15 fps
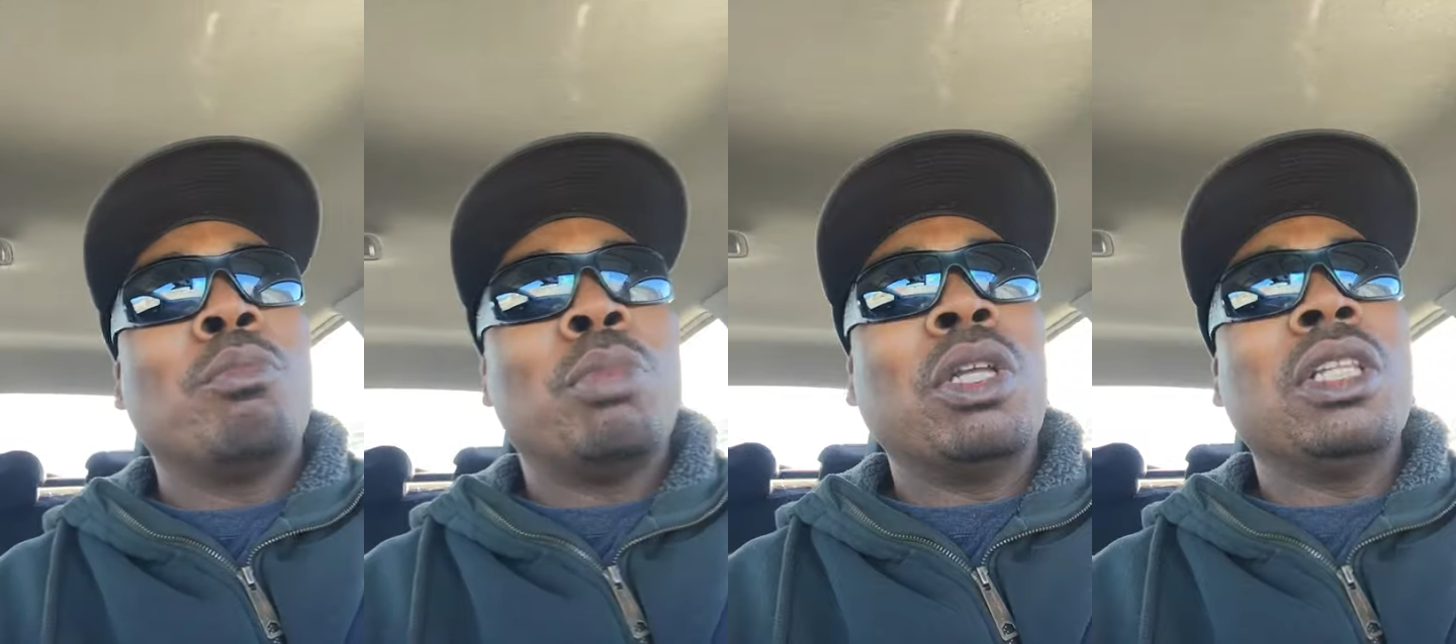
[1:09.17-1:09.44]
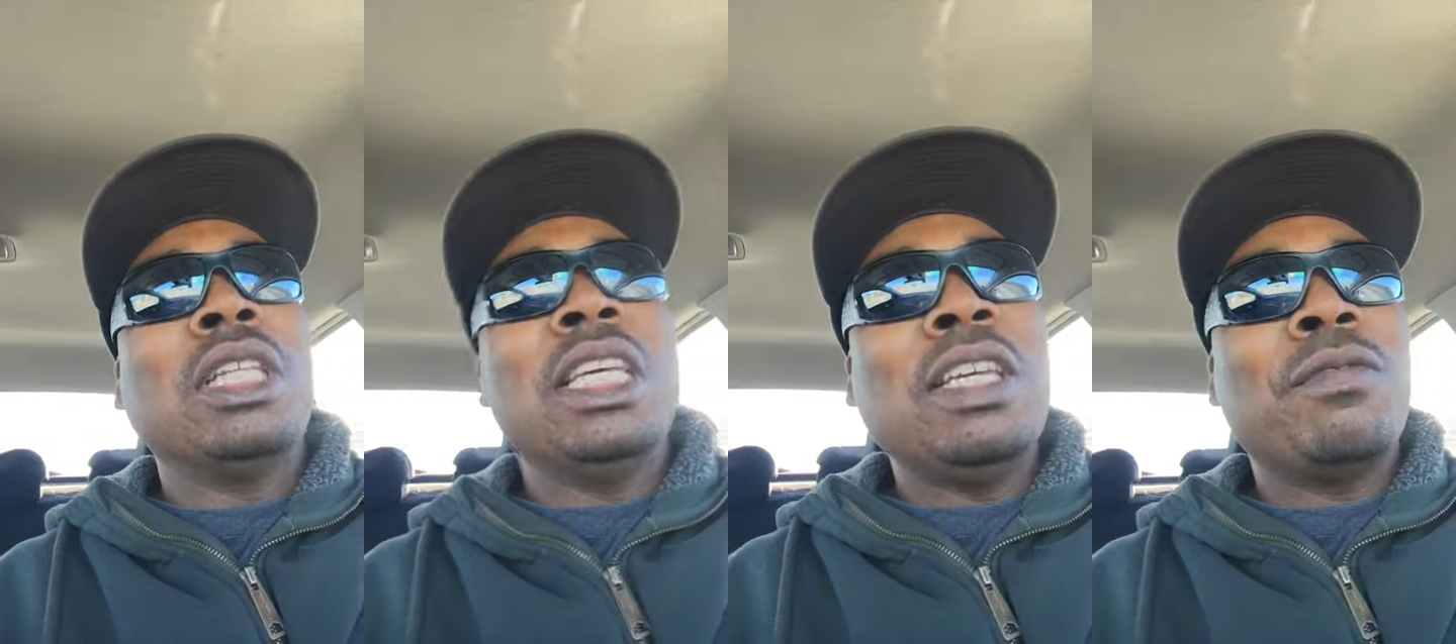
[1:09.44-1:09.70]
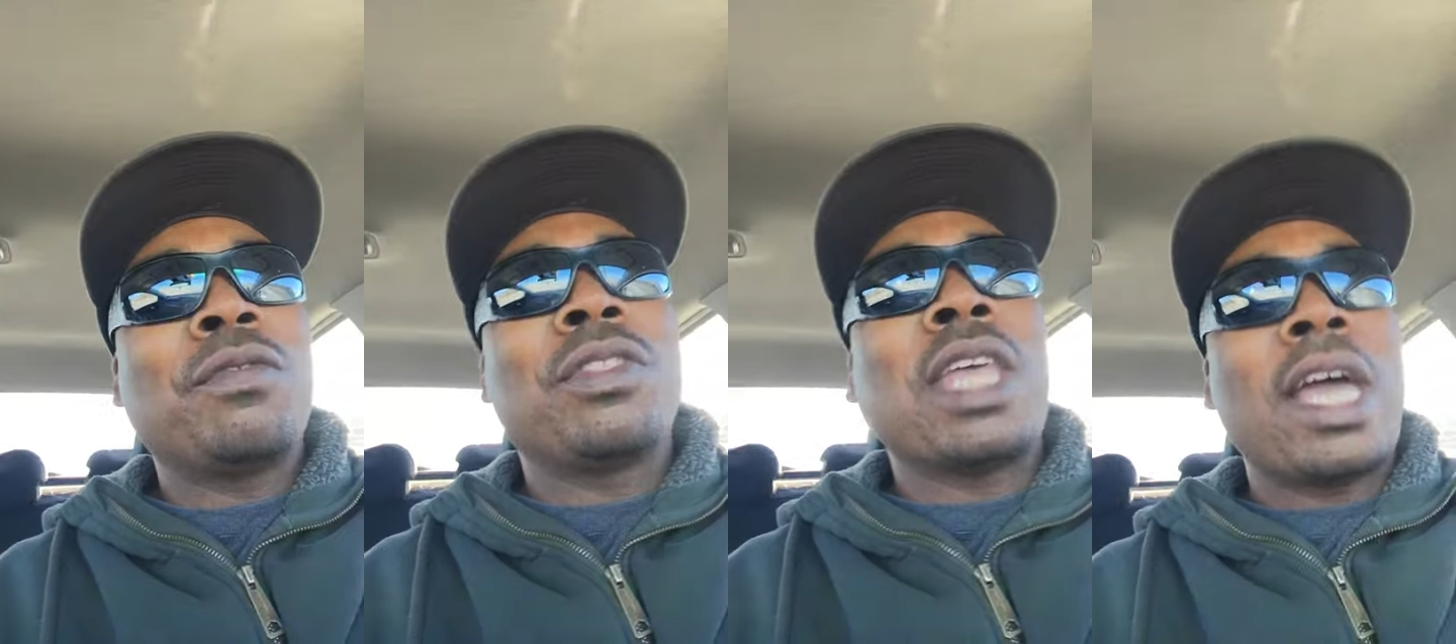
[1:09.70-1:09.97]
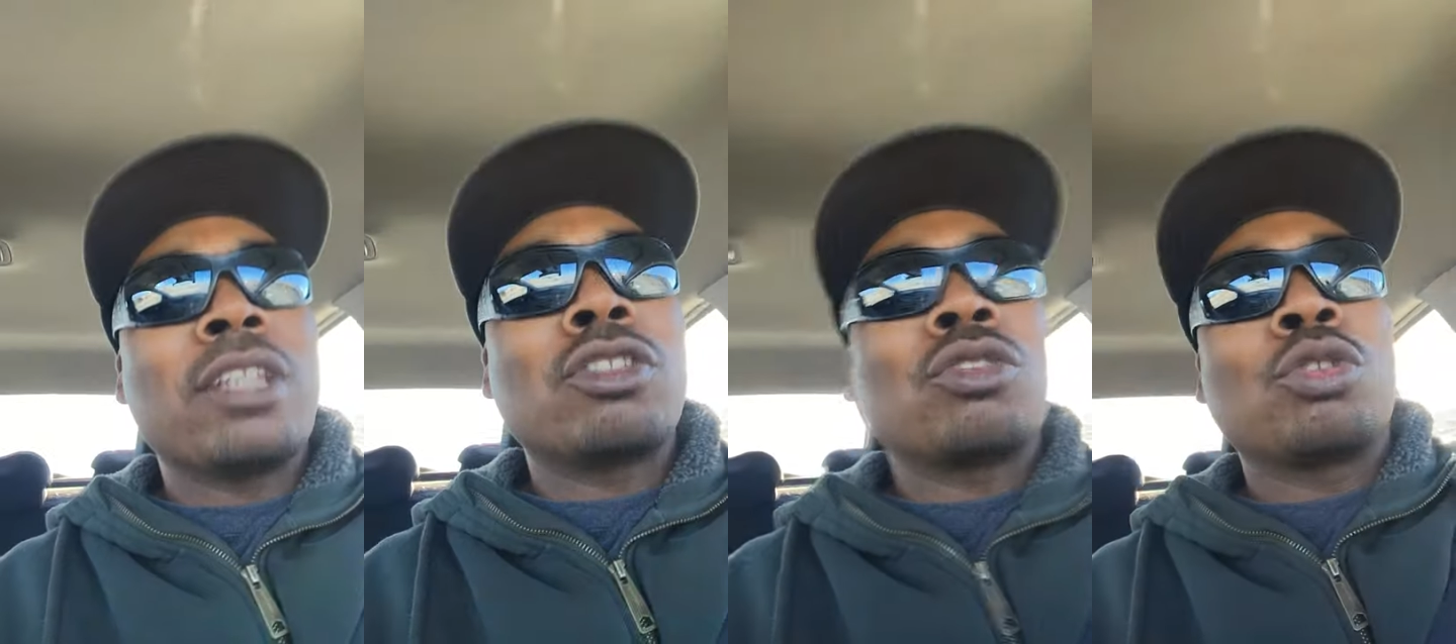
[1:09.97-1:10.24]
belief
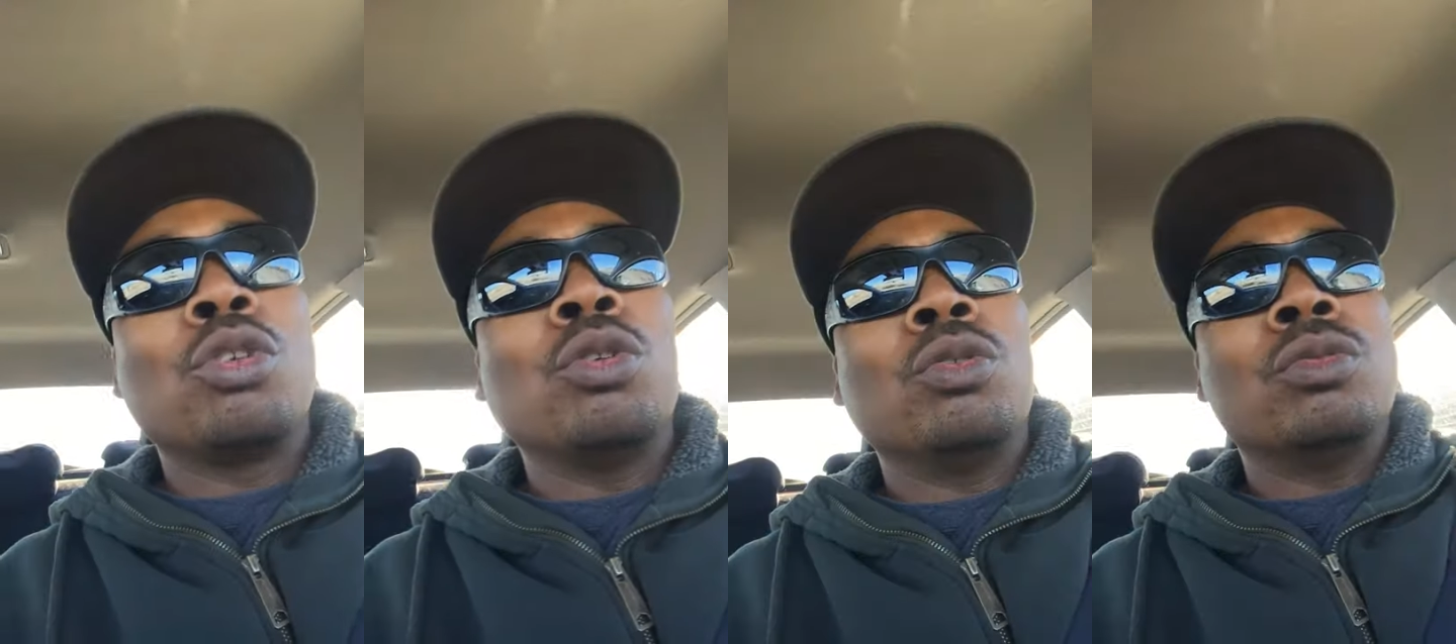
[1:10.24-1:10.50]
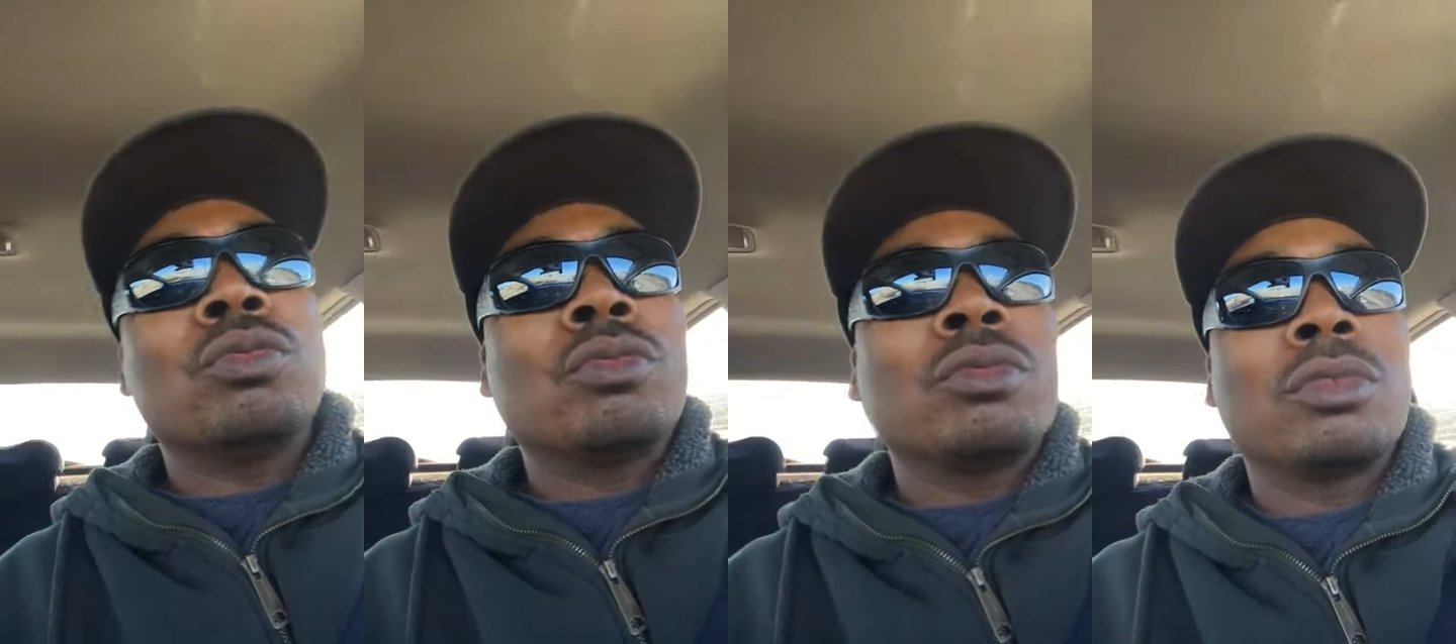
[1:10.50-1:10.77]
that's true